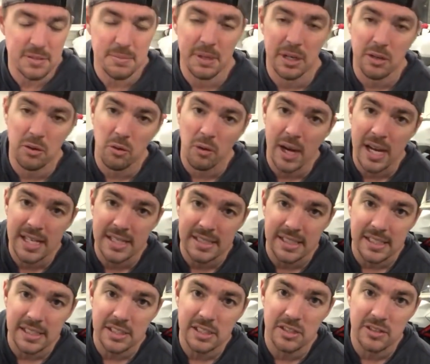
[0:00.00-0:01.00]
It's been
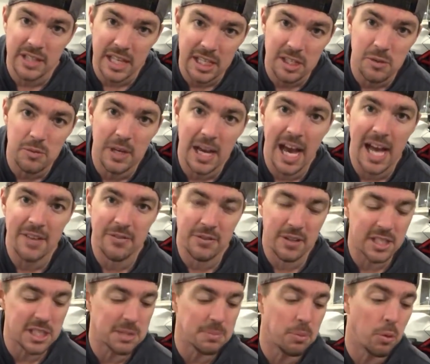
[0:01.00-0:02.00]
crazy. So thank you guys
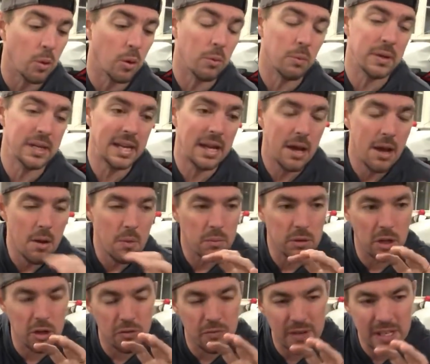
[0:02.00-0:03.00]
for that support. When
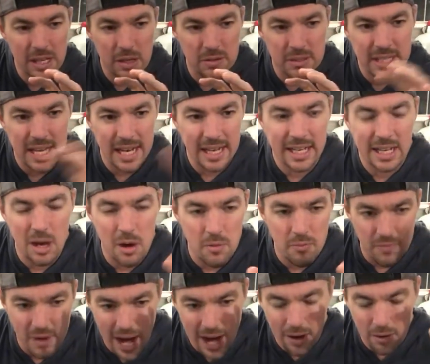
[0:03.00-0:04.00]
those videos kind of
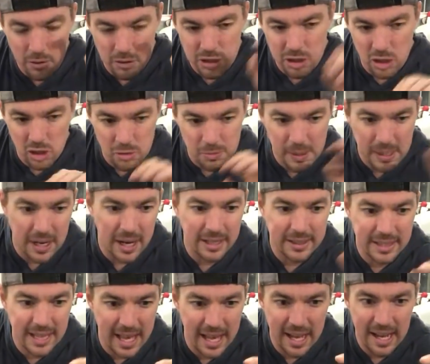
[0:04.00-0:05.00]
go viral, so to speak,
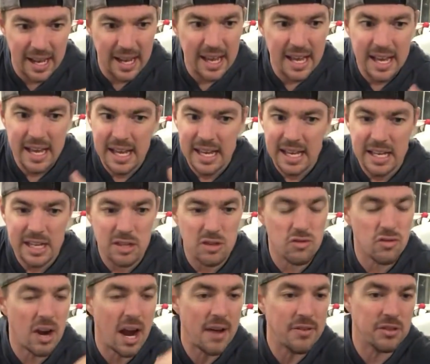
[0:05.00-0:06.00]
like that, it
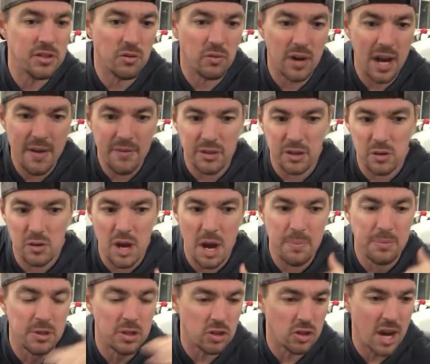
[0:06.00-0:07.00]
drives the revenue
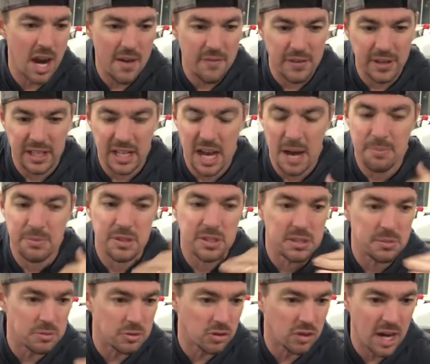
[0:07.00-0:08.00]
up, the traffic up, the
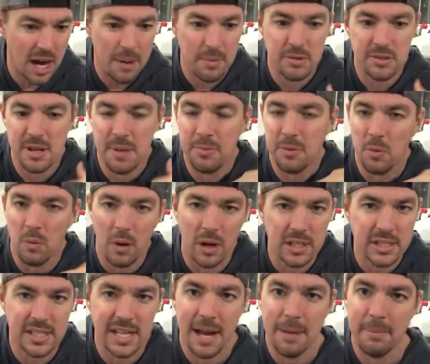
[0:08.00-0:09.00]
subscribers up, the
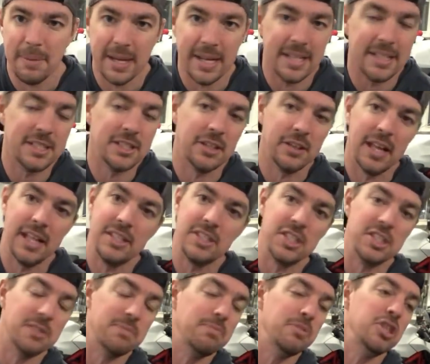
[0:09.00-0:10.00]
watch time in it. So
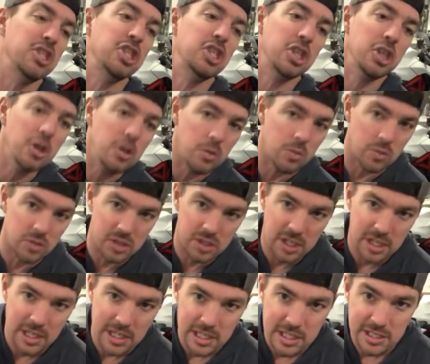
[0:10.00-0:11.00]
that's just
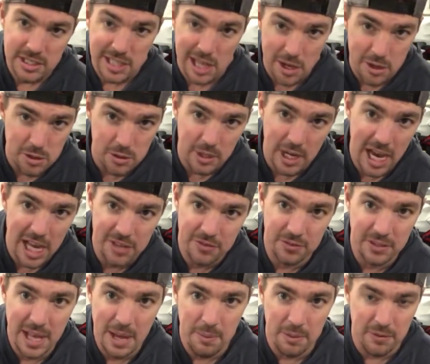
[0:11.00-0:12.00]
huge. So thank you guys
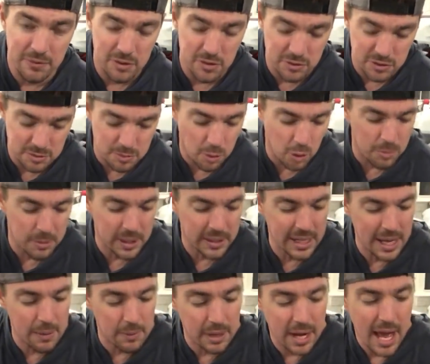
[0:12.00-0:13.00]
for that one, if you've supported me
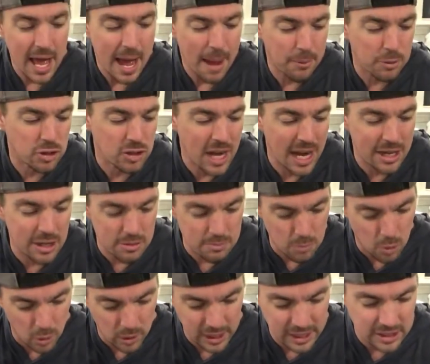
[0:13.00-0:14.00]
on that one. I'm going to try to do
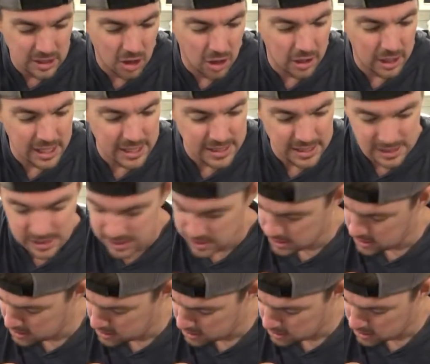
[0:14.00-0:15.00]
more guitar lessons.